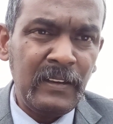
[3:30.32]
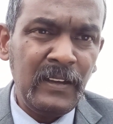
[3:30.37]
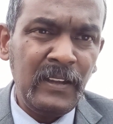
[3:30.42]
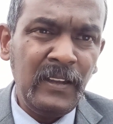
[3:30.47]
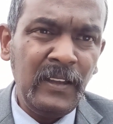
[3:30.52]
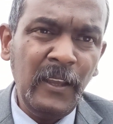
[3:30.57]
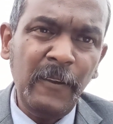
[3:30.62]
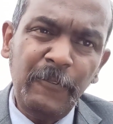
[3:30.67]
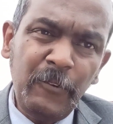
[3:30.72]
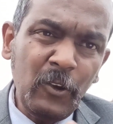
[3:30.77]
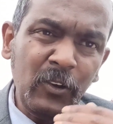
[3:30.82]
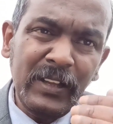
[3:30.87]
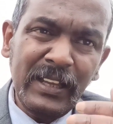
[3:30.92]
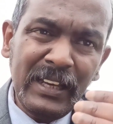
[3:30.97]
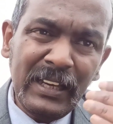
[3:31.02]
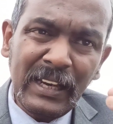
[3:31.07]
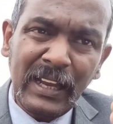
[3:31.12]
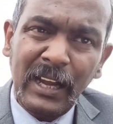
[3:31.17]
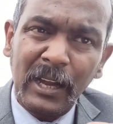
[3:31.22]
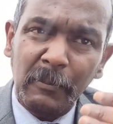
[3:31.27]
if your
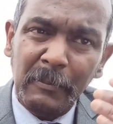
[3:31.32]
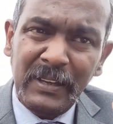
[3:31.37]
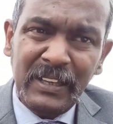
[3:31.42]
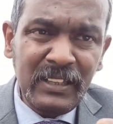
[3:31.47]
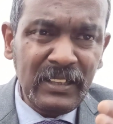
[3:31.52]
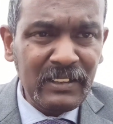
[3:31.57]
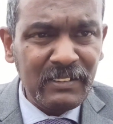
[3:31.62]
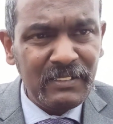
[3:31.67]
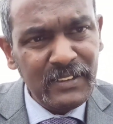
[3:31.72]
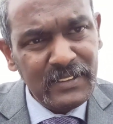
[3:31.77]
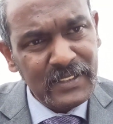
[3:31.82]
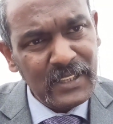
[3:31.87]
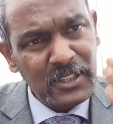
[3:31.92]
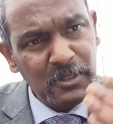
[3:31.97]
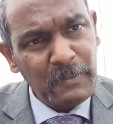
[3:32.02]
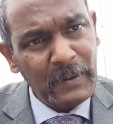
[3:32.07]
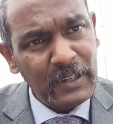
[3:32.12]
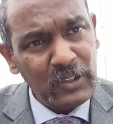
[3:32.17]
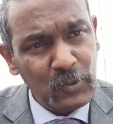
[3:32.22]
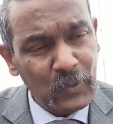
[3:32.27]
income increases
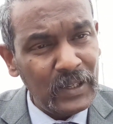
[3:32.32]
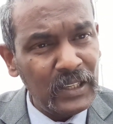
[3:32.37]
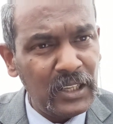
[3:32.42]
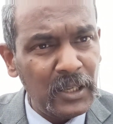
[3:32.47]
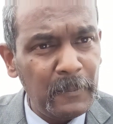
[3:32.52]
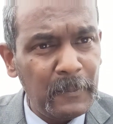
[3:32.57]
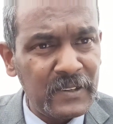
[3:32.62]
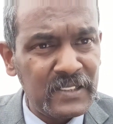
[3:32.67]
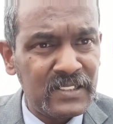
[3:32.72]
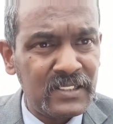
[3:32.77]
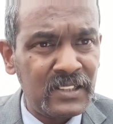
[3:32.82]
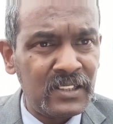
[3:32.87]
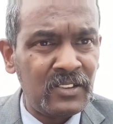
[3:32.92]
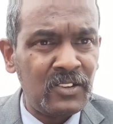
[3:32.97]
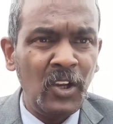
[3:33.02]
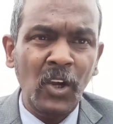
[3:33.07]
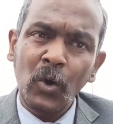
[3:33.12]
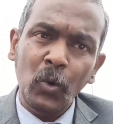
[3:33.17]
by 20%,